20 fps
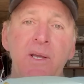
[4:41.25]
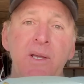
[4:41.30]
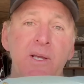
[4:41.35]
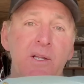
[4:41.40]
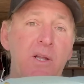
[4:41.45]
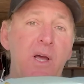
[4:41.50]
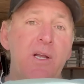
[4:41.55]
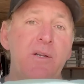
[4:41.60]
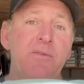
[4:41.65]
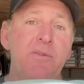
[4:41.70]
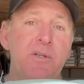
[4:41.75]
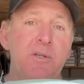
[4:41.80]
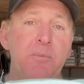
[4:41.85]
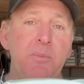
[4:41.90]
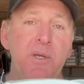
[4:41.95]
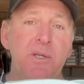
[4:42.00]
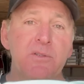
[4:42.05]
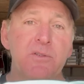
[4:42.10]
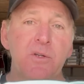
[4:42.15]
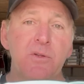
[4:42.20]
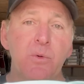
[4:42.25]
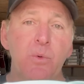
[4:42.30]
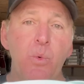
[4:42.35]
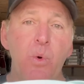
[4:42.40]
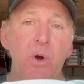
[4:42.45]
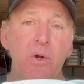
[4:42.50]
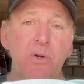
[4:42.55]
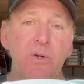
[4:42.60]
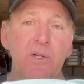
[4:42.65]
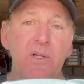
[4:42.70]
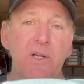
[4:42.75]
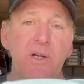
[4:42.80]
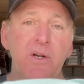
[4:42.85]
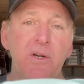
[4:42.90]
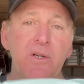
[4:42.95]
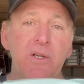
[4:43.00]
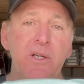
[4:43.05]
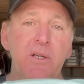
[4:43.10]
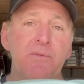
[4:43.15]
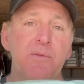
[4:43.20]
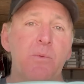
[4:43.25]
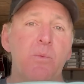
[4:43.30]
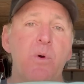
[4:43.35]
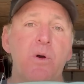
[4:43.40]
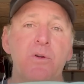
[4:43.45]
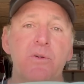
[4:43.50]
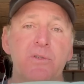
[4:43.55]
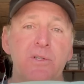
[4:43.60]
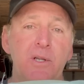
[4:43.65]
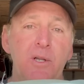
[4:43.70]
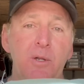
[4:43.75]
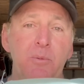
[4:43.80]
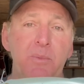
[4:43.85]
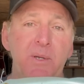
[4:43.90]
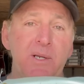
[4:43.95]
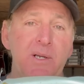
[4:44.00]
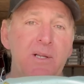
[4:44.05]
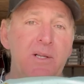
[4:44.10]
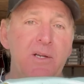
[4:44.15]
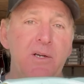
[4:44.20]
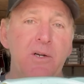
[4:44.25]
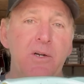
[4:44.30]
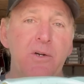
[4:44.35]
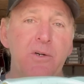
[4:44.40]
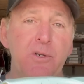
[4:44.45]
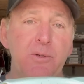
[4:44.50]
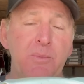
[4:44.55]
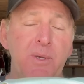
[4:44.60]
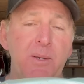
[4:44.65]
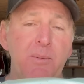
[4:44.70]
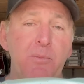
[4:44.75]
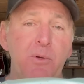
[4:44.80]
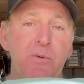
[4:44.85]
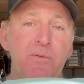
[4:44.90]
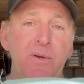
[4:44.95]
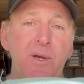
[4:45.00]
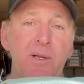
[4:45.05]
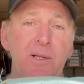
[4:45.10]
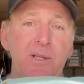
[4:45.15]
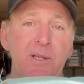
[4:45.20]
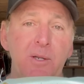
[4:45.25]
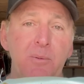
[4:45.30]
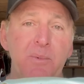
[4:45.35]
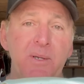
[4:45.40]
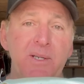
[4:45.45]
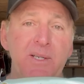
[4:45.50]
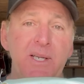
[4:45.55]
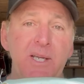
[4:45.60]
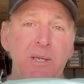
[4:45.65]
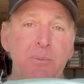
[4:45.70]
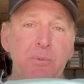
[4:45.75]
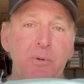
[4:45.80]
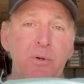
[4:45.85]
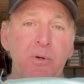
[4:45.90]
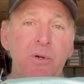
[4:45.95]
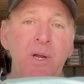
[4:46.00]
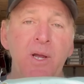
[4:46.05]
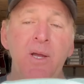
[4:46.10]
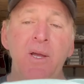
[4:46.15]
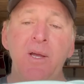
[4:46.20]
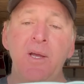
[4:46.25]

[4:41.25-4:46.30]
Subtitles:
A lot of it depends on the water clarity. If the water's a little bit clearer, you may move out a little bit deeper.